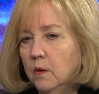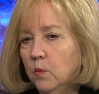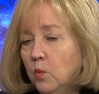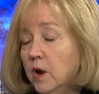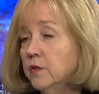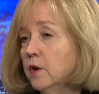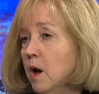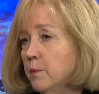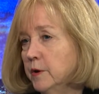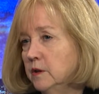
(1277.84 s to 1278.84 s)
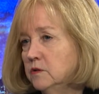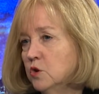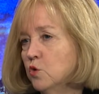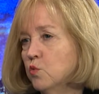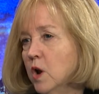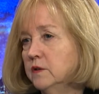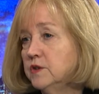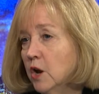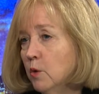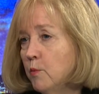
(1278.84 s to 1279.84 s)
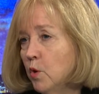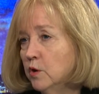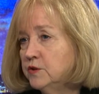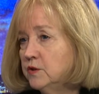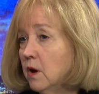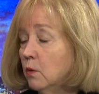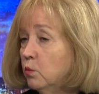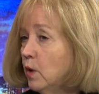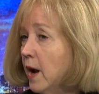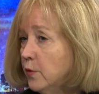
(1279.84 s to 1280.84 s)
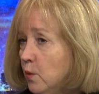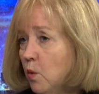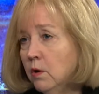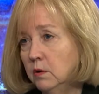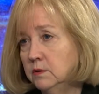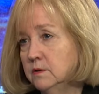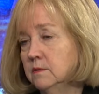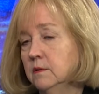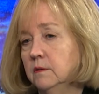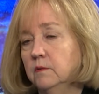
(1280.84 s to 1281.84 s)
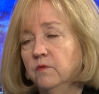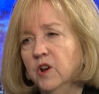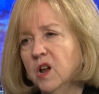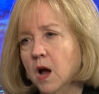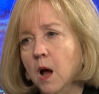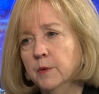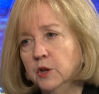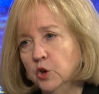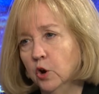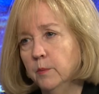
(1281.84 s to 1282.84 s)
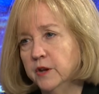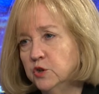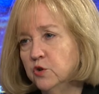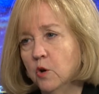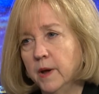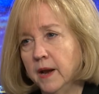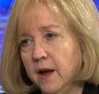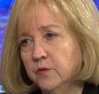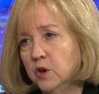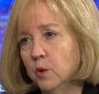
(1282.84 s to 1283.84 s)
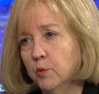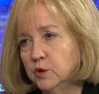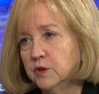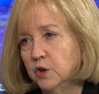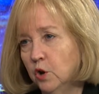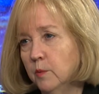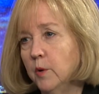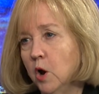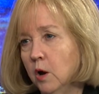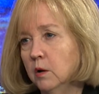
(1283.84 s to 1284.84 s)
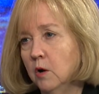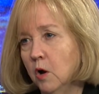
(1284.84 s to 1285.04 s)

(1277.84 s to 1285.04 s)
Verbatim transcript: one of the companies who runs airports around the world, very common in Europe. As you know, about half the airports in Europe are